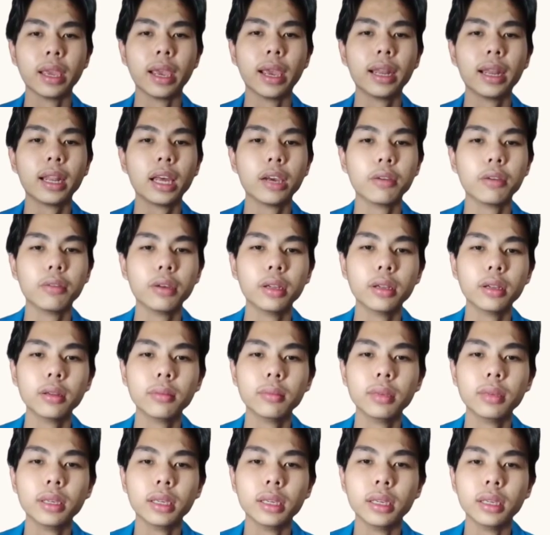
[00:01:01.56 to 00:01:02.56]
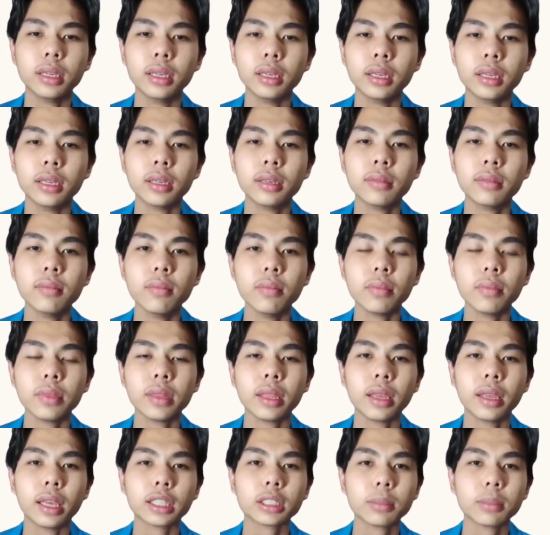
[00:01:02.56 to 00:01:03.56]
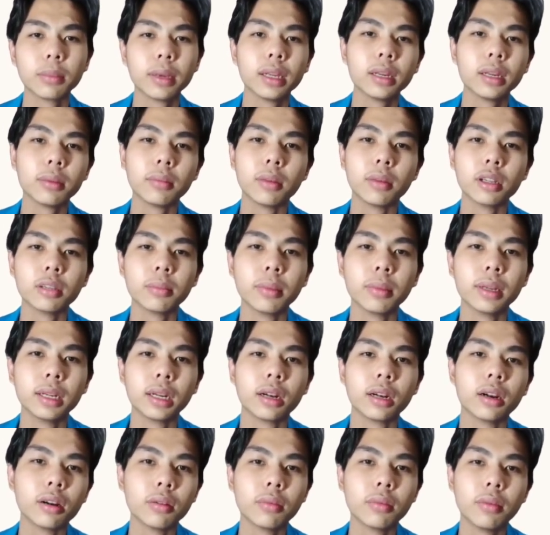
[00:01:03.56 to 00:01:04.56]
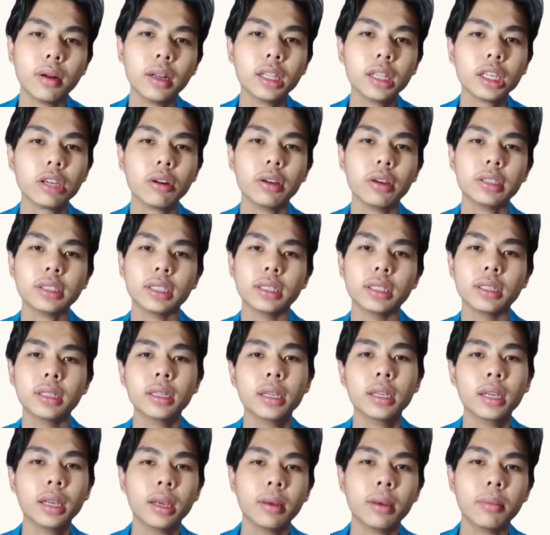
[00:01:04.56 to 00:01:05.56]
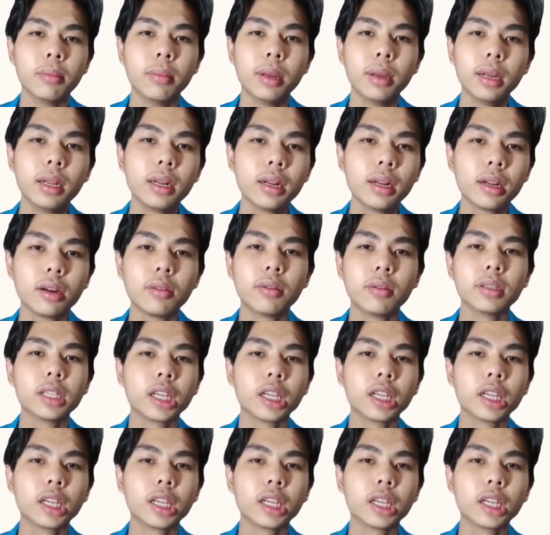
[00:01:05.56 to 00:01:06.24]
and I will be explaining about manner of articulation. Manner of